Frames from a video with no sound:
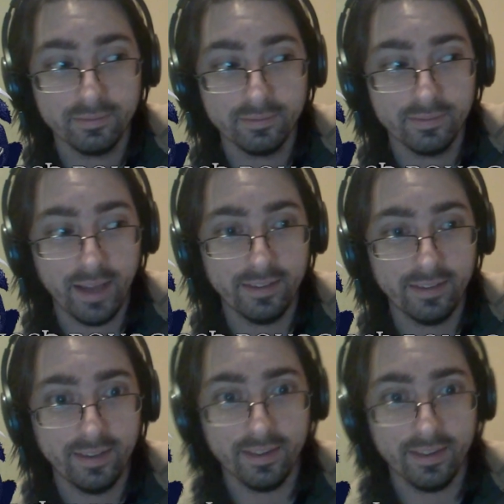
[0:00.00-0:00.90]
I
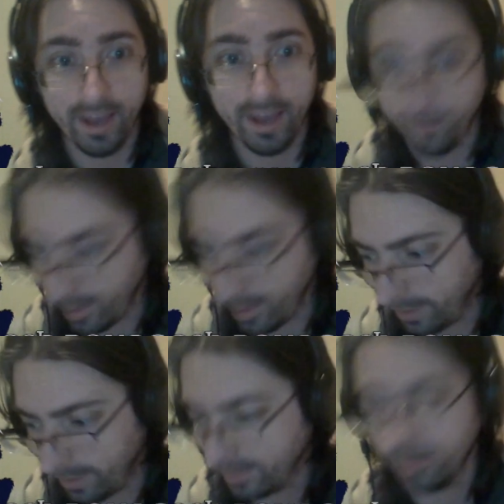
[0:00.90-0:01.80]
see the last
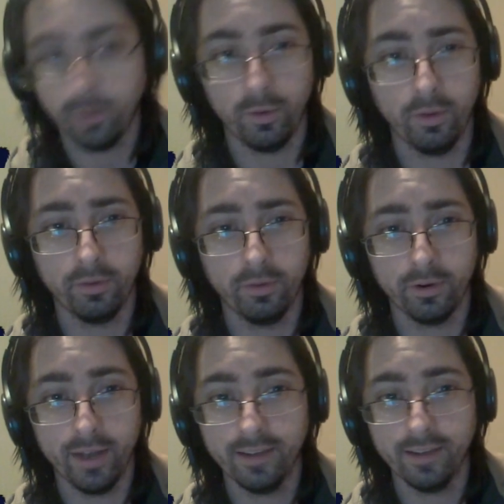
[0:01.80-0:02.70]
part in the whole of
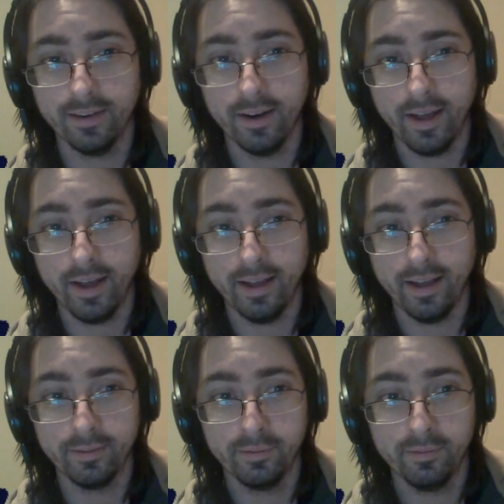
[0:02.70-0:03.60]
creation and I
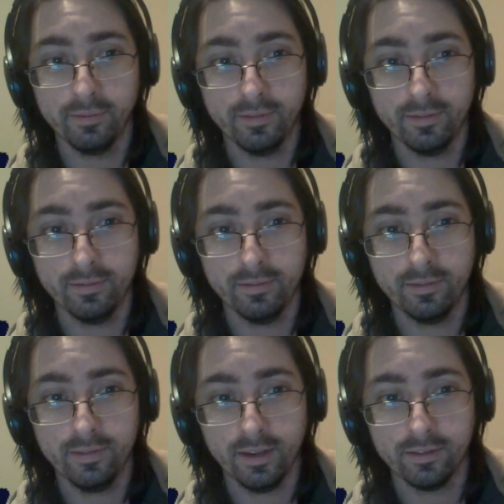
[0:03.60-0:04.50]

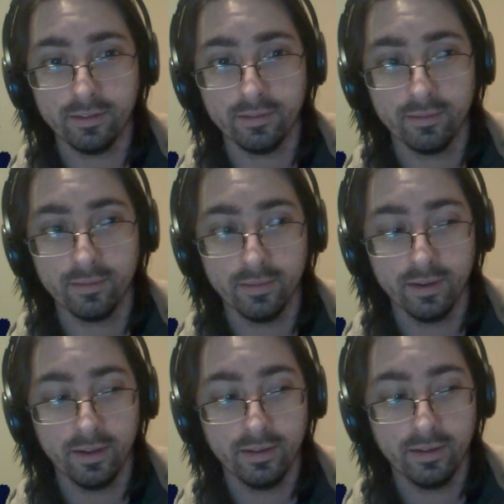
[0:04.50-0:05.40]
just
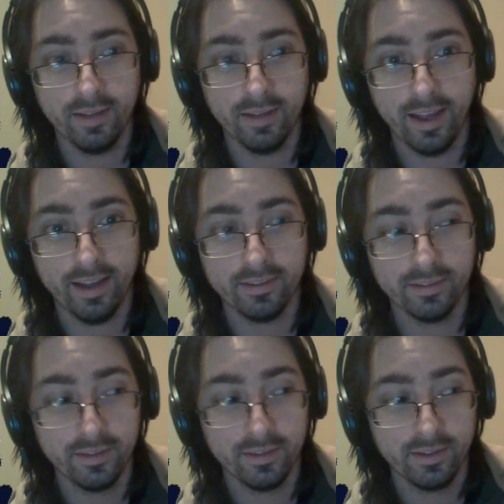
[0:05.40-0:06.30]
can't.
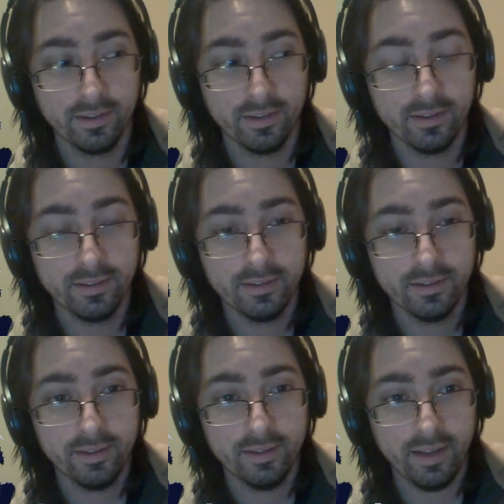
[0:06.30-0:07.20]

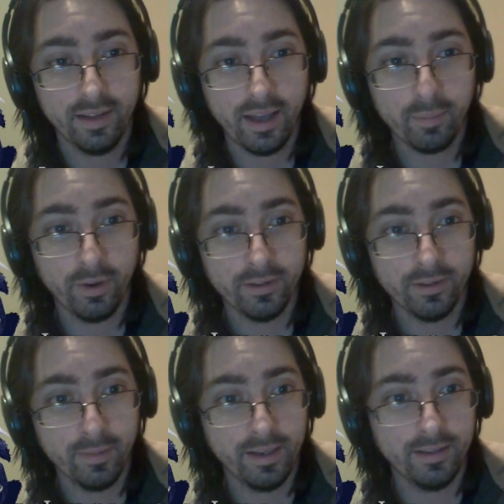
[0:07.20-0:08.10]
It brings
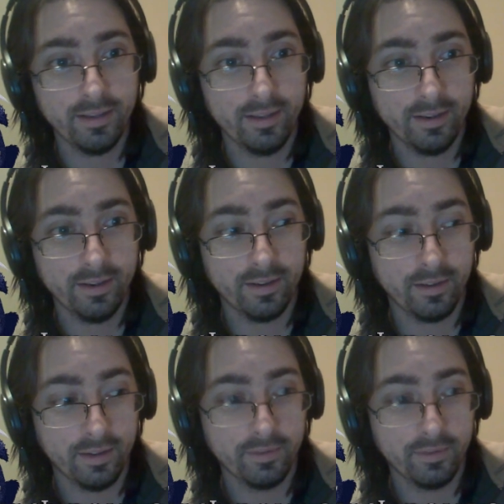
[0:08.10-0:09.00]
me a
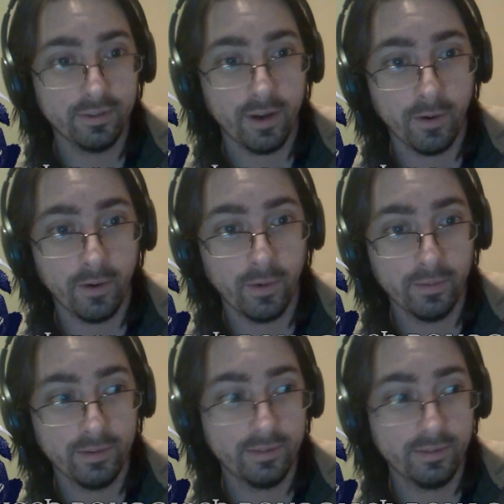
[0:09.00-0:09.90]
deal of
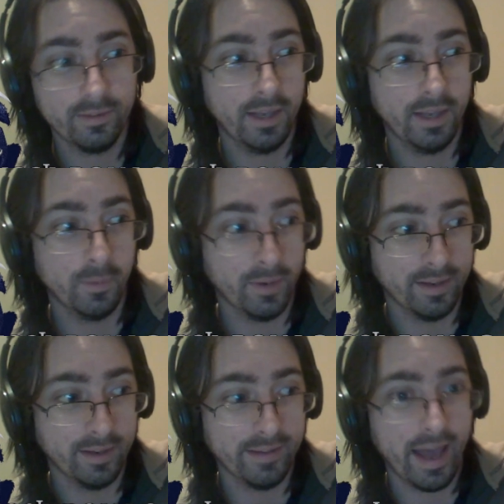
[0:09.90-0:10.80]
sorrow to see what
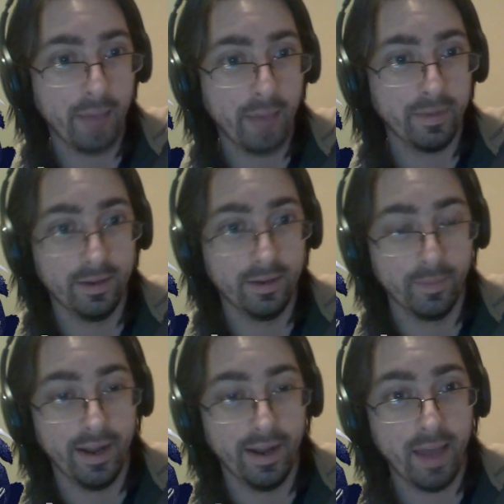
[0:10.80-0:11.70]
has happened in
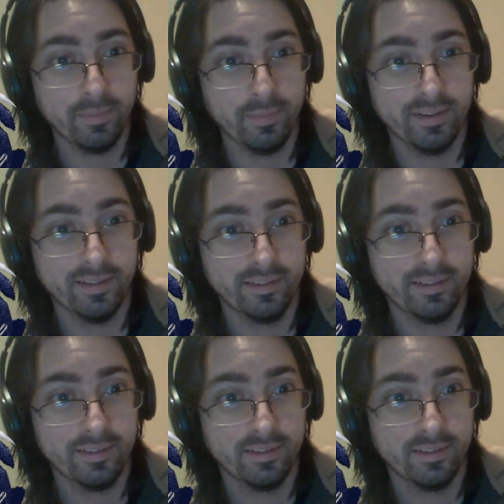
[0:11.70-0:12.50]
my absence,